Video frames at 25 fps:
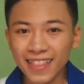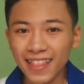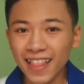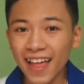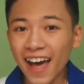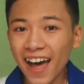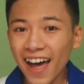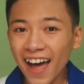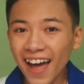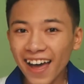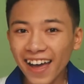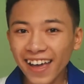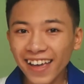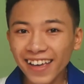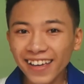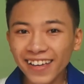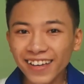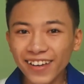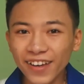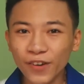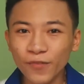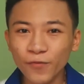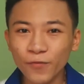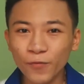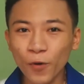
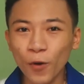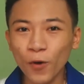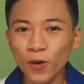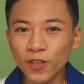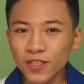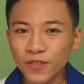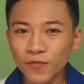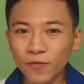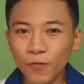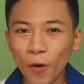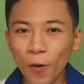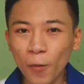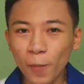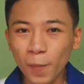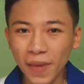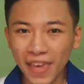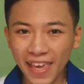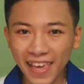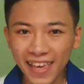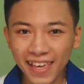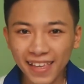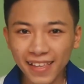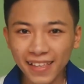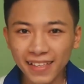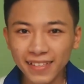like and vote for
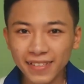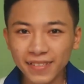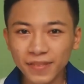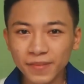me.